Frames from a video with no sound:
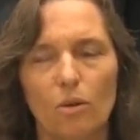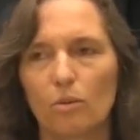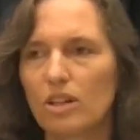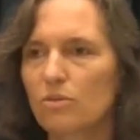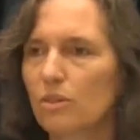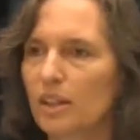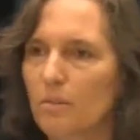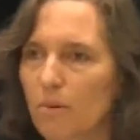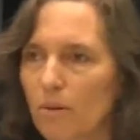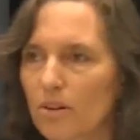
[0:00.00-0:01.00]
what's really
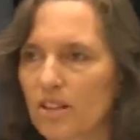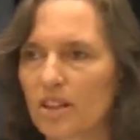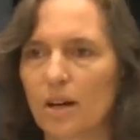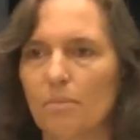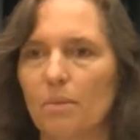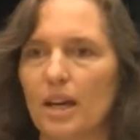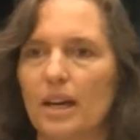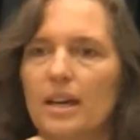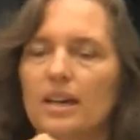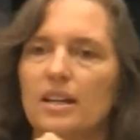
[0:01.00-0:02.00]
important to the company.
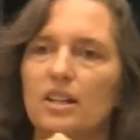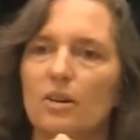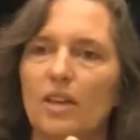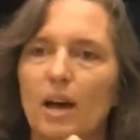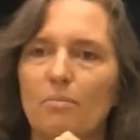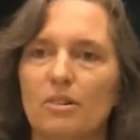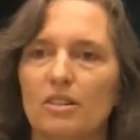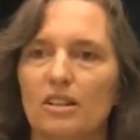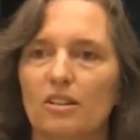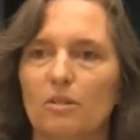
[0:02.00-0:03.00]
So that
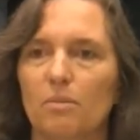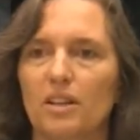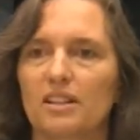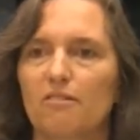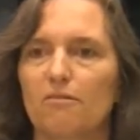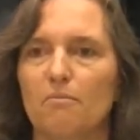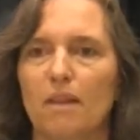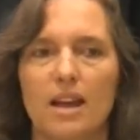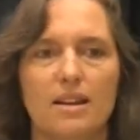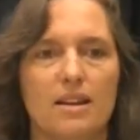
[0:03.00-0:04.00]
particular plaintiff
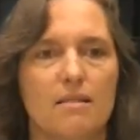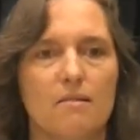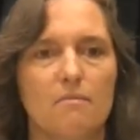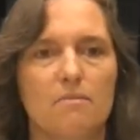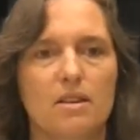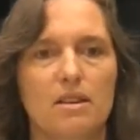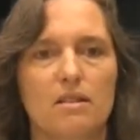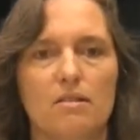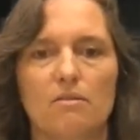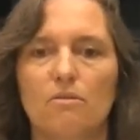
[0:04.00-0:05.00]
might
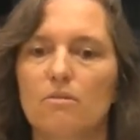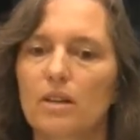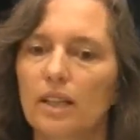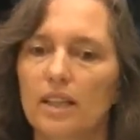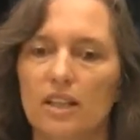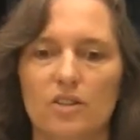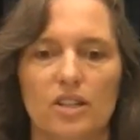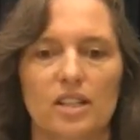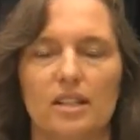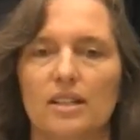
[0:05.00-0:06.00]
be really
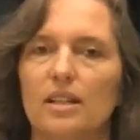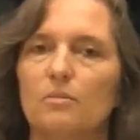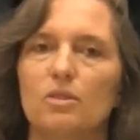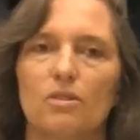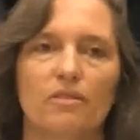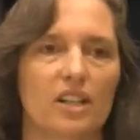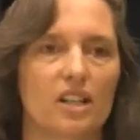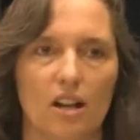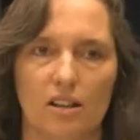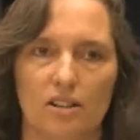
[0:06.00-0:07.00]
interested in some sort of
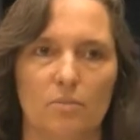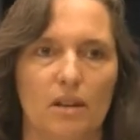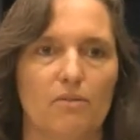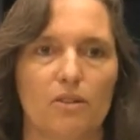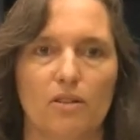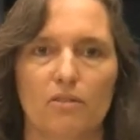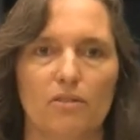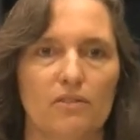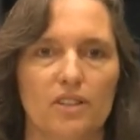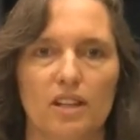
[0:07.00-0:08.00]
acknowledgement for her
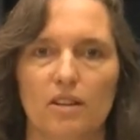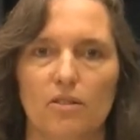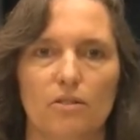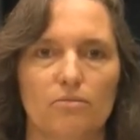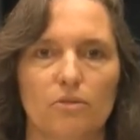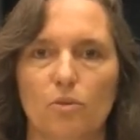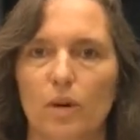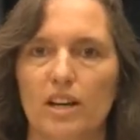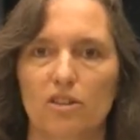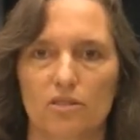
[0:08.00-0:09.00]
15 or
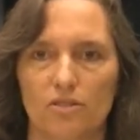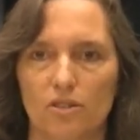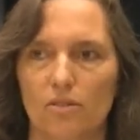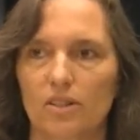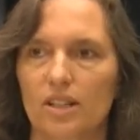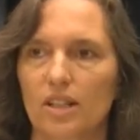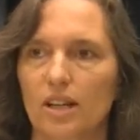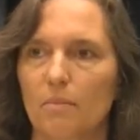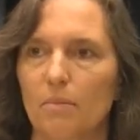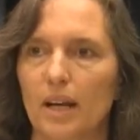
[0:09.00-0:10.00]
20 years of service to the
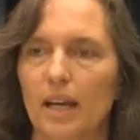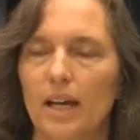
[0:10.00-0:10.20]
company.